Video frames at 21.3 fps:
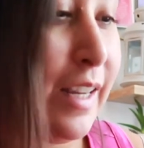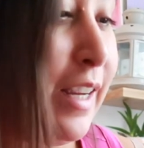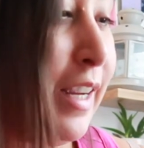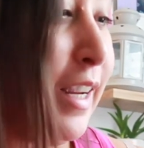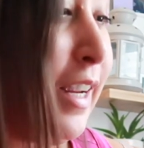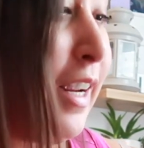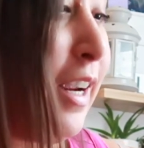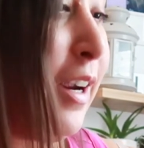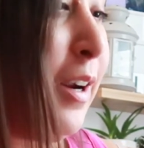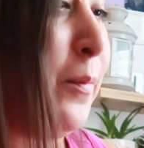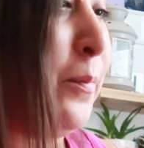
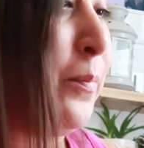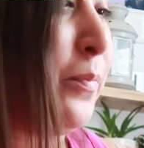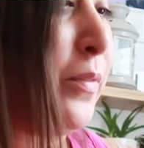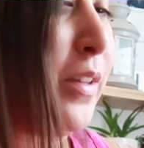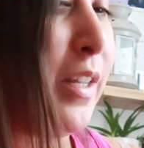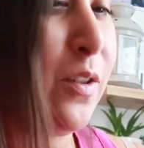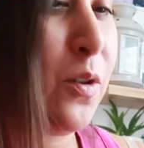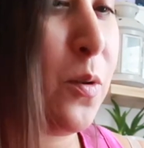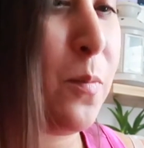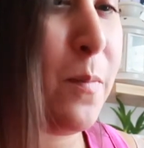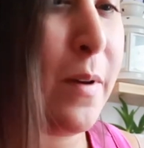Here,
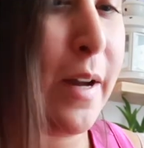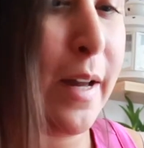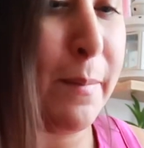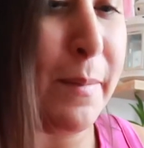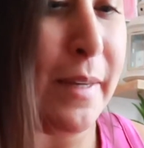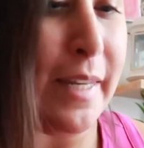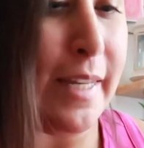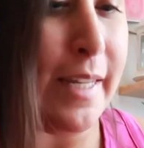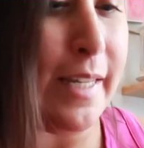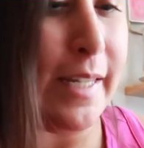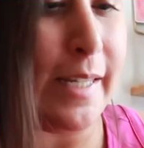these are
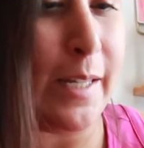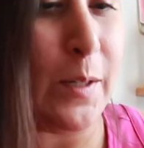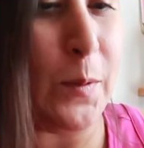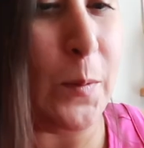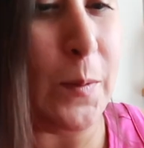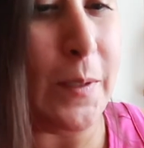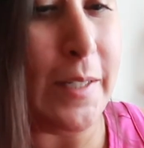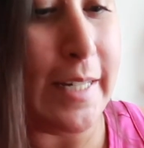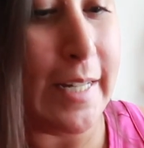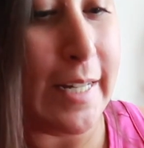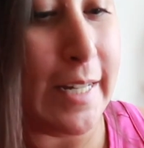mommy's.
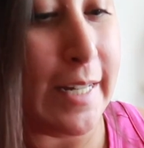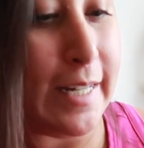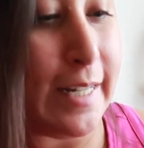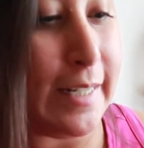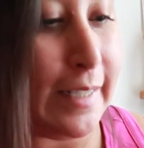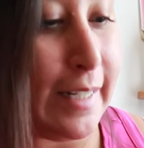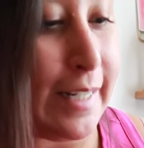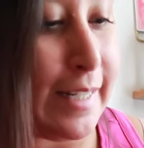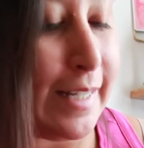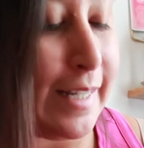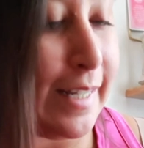Hold
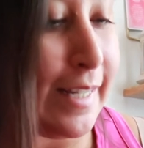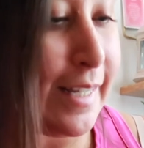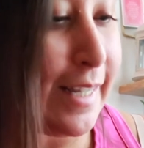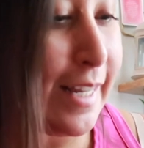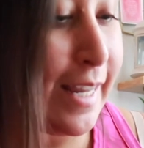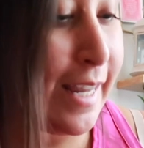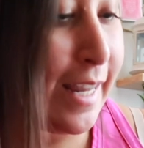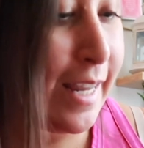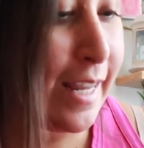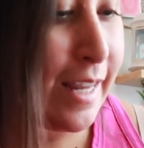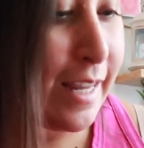on, let's
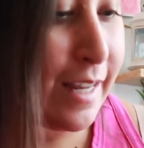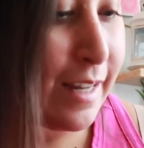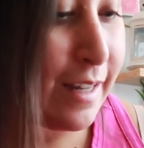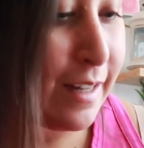see.